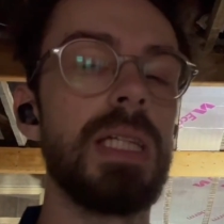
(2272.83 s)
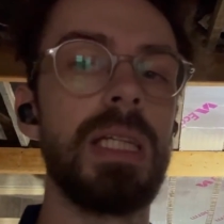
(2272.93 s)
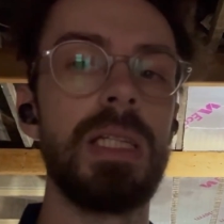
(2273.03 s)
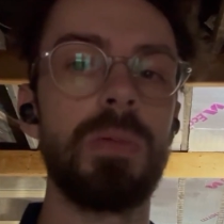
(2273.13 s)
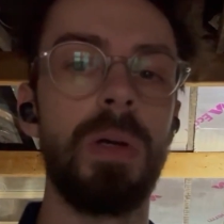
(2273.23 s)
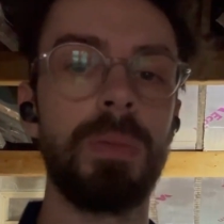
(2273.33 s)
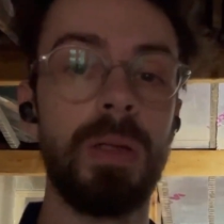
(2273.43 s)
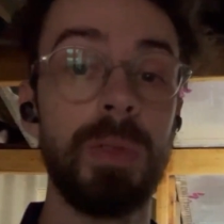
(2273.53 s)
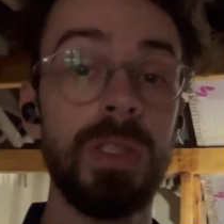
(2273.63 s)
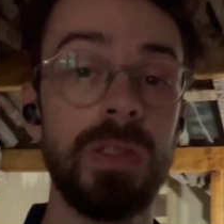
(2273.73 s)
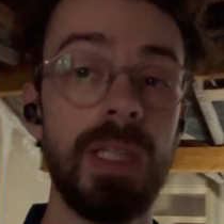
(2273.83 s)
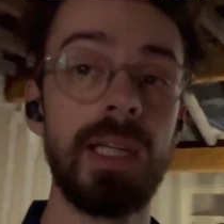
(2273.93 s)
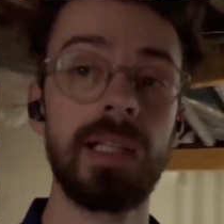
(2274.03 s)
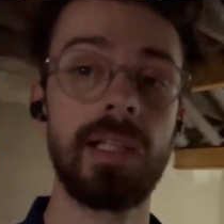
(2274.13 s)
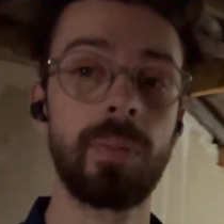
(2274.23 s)
is what I'm going to be doing today, a
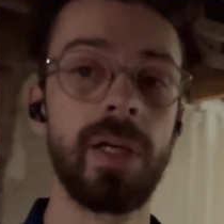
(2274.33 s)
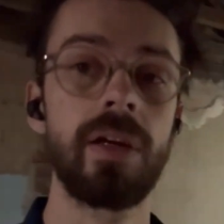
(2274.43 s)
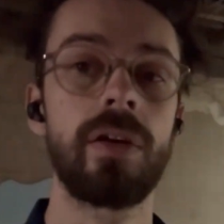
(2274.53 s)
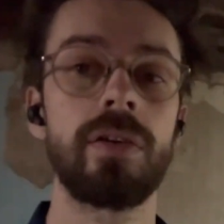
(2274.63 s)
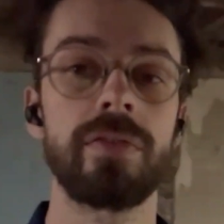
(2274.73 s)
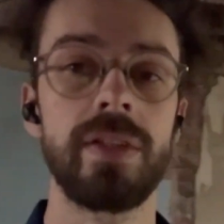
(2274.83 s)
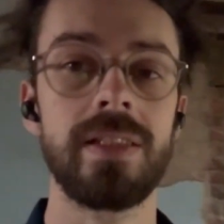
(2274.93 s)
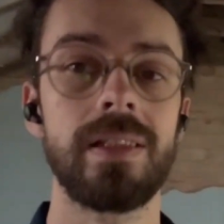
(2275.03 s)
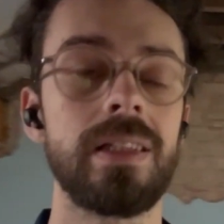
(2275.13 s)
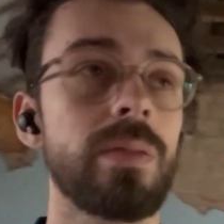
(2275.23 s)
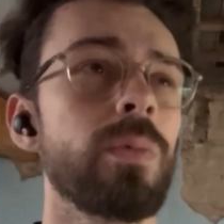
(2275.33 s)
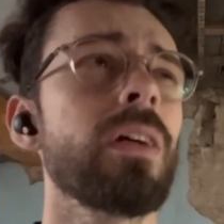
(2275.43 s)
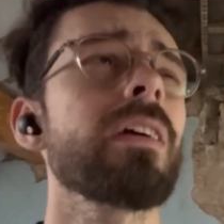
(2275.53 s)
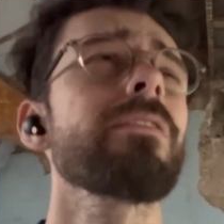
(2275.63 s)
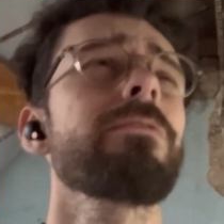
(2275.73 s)
little bit of insulation
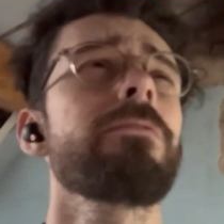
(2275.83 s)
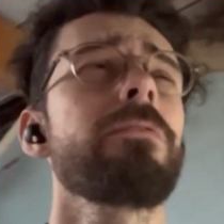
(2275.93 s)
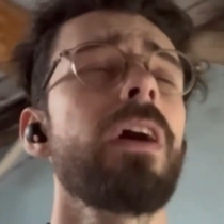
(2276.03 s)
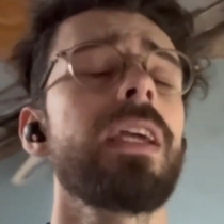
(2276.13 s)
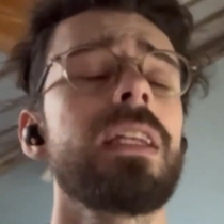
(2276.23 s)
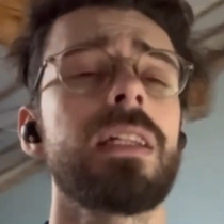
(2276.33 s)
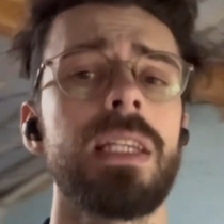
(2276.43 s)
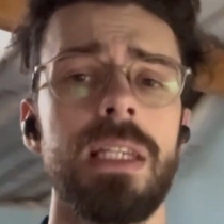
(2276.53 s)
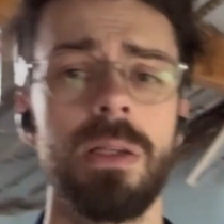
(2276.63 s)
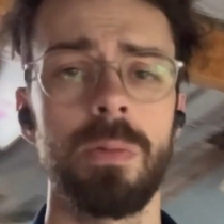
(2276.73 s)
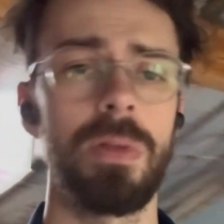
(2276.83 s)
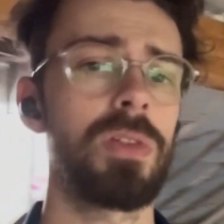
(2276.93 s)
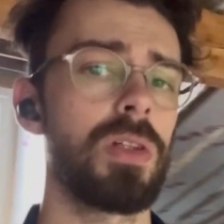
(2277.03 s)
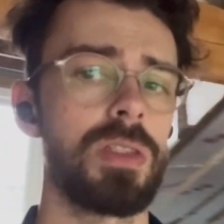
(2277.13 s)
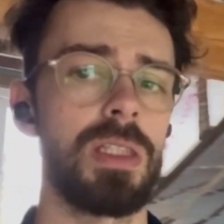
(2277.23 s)
work. Finally, we've
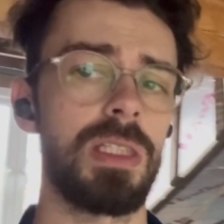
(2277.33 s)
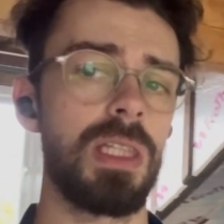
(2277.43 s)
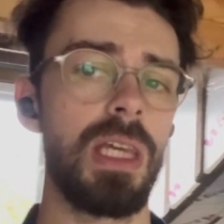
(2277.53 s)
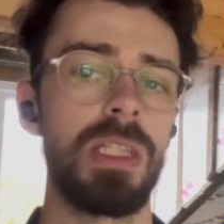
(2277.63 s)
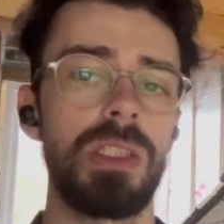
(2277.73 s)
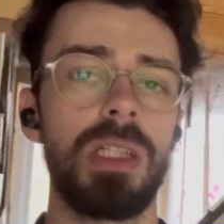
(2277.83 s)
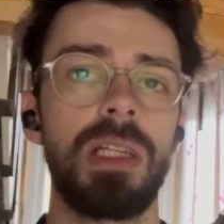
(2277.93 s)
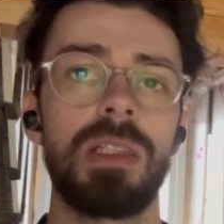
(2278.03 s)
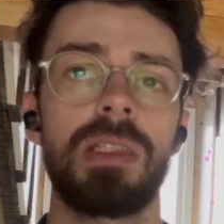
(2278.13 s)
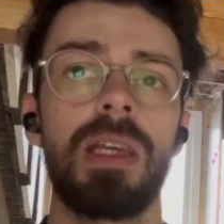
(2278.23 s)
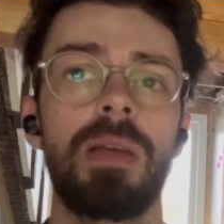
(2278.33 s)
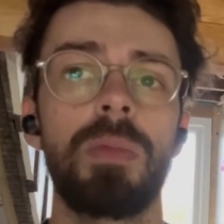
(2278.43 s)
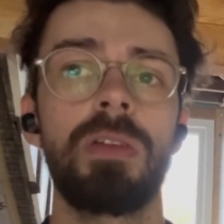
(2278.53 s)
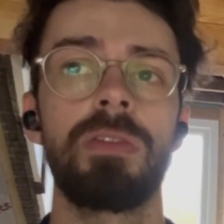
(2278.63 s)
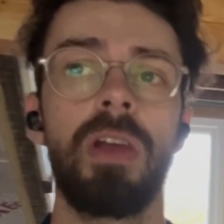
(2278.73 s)
got to this stage. It has taken me
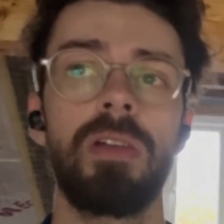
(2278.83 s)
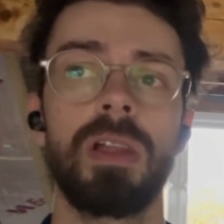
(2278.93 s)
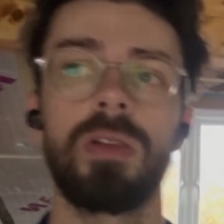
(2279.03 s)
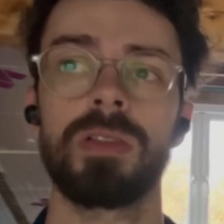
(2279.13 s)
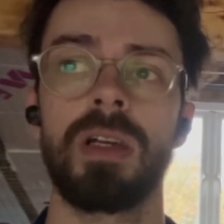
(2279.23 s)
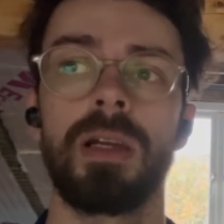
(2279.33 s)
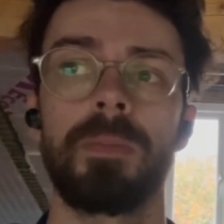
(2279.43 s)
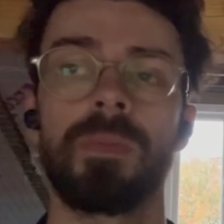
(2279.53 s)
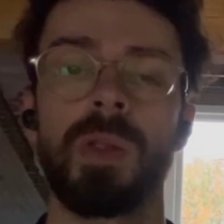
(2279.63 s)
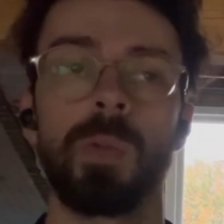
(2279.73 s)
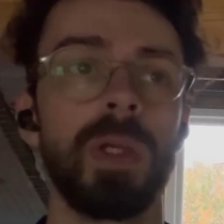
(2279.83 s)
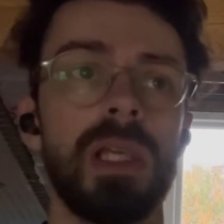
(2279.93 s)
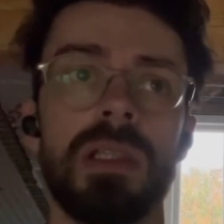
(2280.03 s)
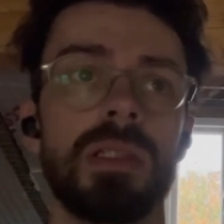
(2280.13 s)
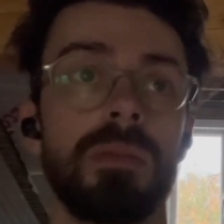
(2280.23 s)
a very long time,
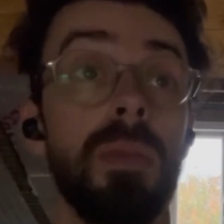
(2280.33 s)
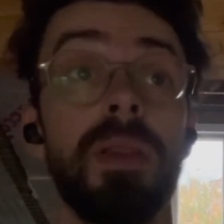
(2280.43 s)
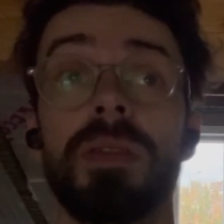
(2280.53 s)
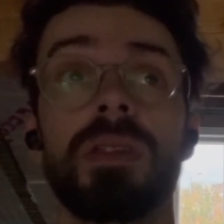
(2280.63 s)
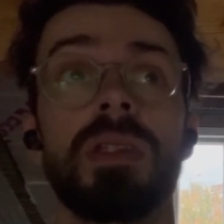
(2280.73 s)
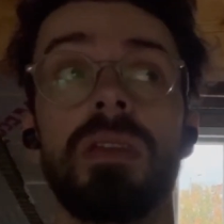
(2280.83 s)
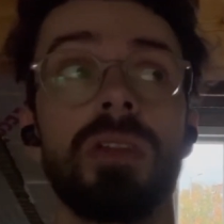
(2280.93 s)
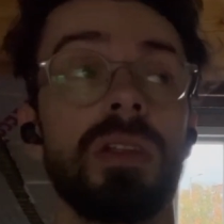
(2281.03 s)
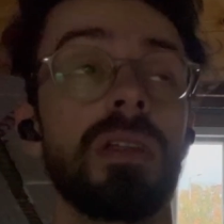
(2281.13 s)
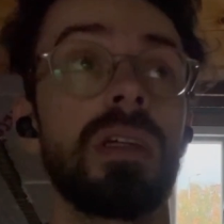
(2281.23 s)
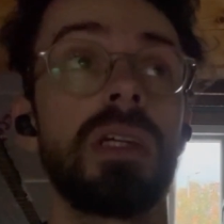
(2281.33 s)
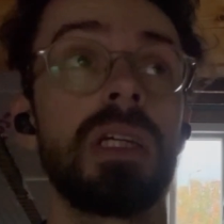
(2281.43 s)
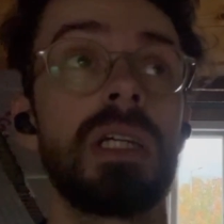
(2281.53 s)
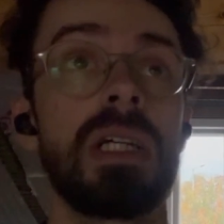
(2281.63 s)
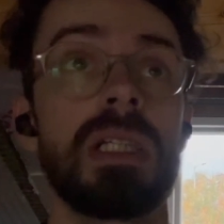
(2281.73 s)
weeks, months even,
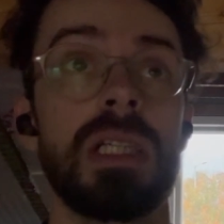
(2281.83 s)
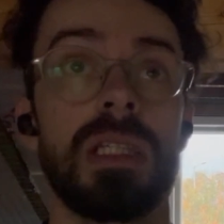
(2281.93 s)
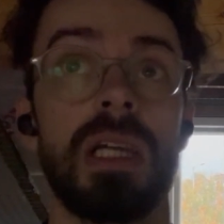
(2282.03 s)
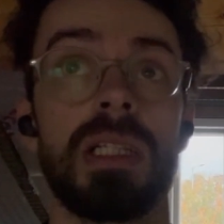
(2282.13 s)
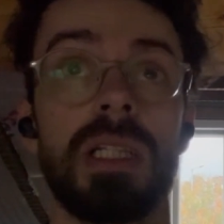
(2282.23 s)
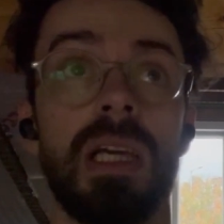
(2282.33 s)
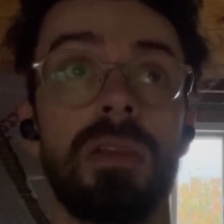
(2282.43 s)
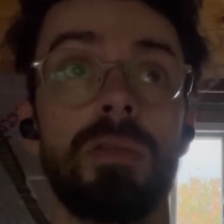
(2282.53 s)
since I actually had the